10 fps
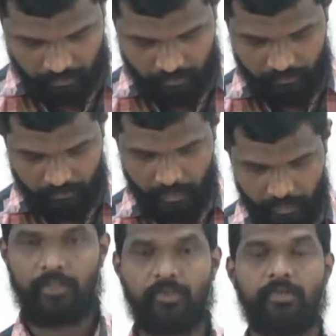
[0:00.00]
we are
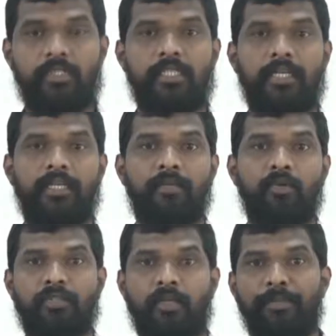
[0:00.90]
going to study
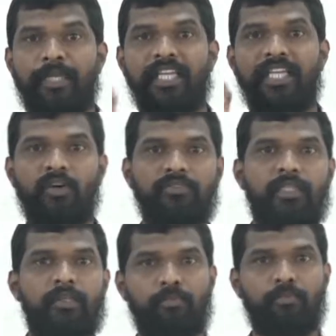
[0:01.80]
about the meaning of
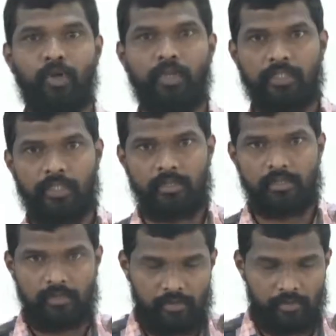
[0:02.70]
the production.
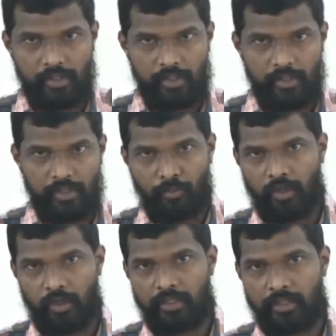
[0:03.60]
So what is
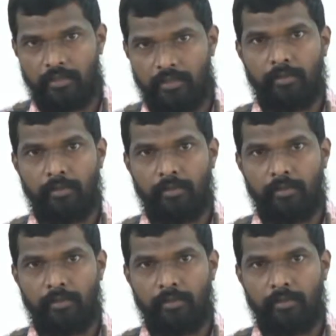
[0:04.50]
production?